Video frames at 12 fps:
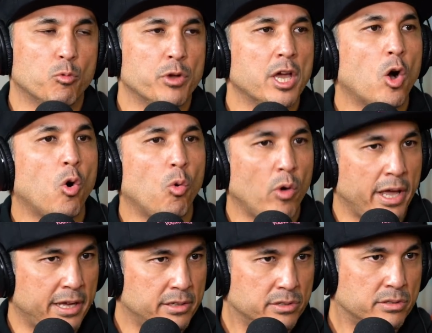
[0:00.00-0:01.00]
We
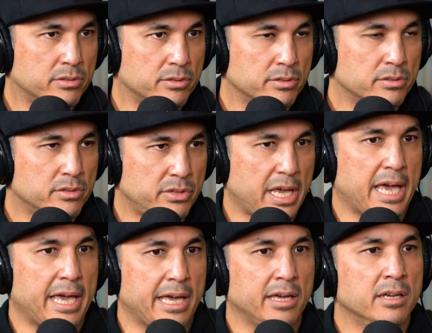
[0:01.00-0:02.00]
always
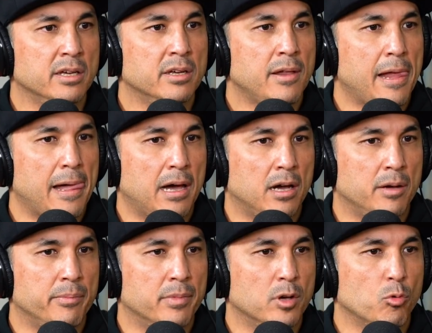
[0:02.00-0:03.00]
say
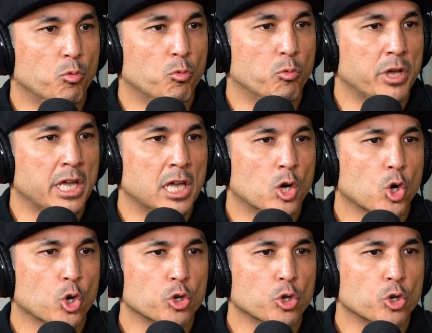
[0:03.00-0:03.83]
um we.